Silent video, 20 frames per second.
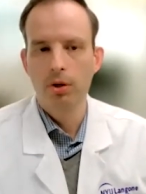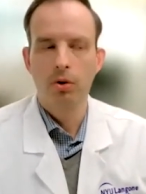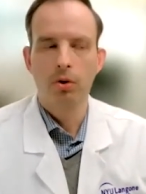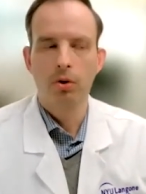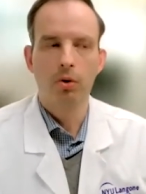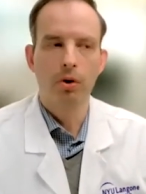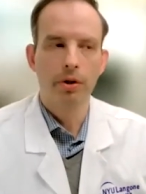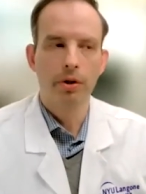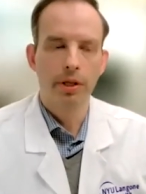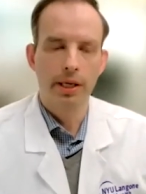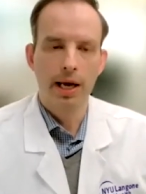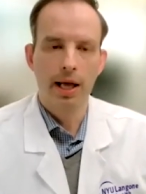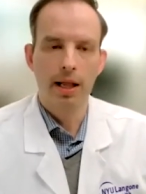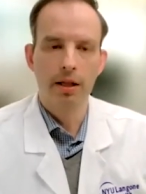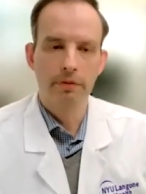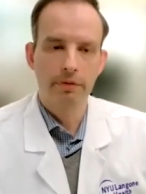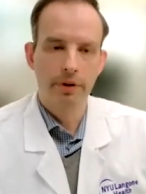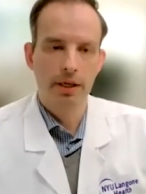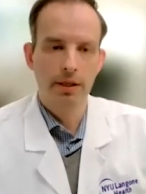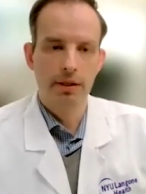or the
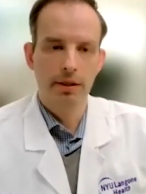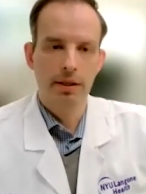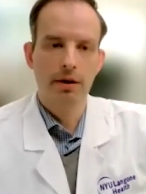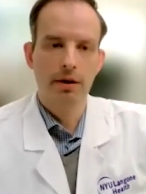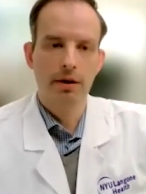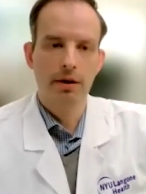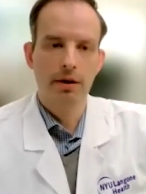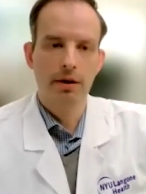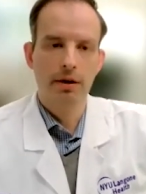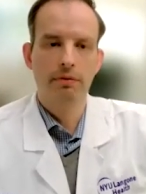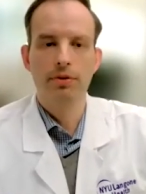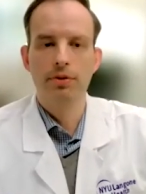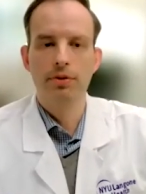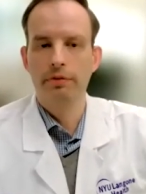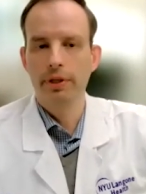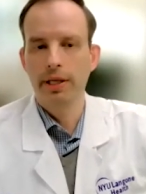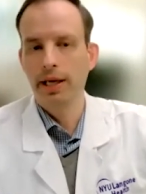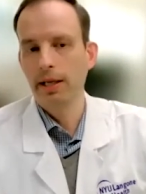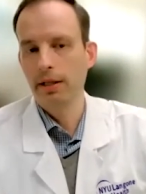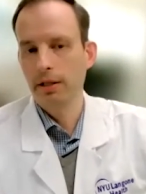elevated levels of
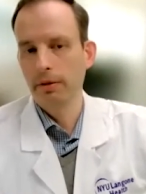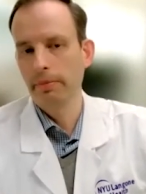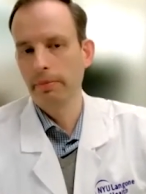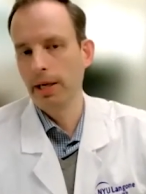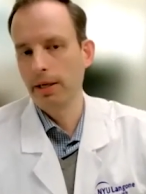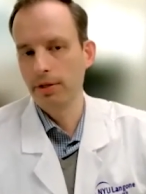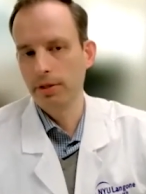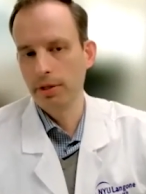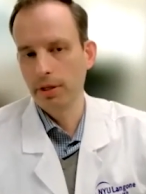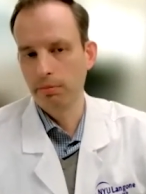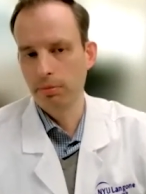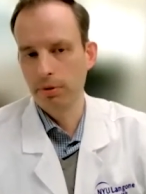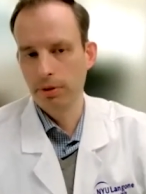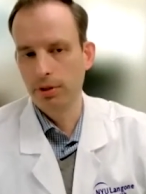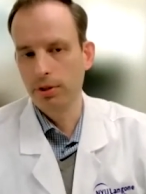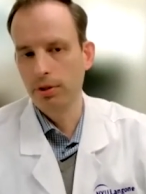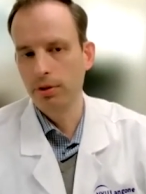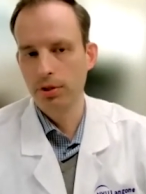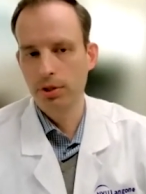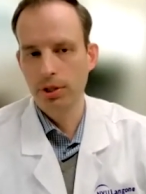the antibodies they're
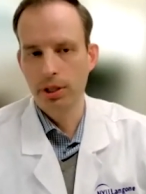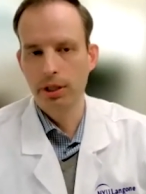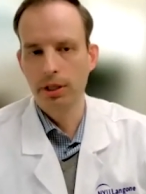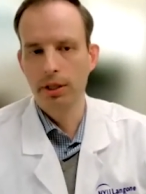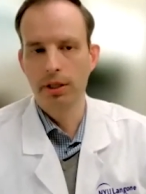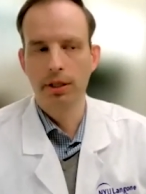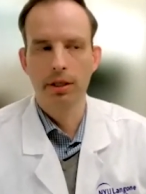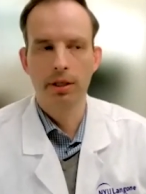producing